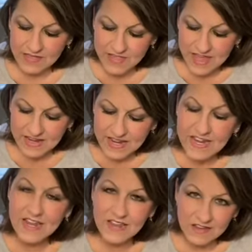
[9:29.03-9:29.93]
that
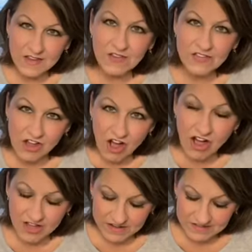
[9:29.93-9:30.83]
he is
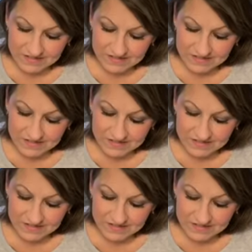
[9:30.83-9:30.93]
God,